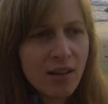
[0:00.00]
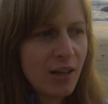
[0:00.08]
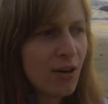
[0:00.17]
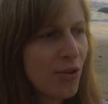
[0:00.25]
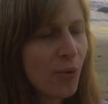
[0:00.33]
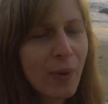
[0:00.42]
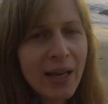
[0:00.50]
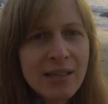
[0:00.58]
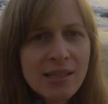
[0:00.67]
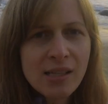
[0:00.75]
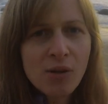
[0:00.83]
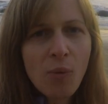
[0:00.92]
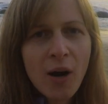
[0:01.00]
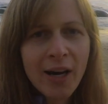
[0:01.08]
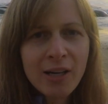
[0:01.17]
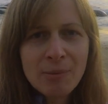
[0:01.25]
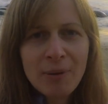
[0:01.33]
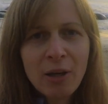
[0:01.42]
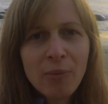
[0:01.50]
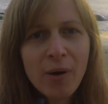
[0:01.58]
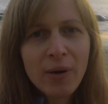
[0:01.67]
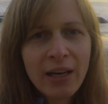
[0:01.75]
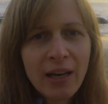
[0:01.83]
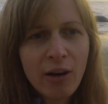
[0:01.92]
you know, the wind and the water has been
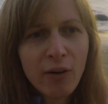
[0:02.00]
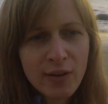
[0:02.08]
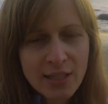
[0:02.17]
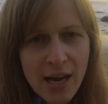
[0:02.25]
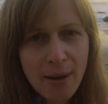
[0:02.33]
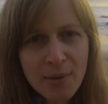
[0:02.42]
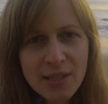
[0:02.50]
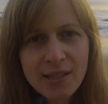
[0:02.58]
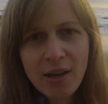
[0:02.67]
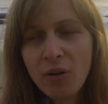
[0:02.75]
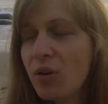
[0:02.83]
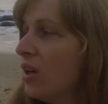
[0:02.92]
eroding it over time, and so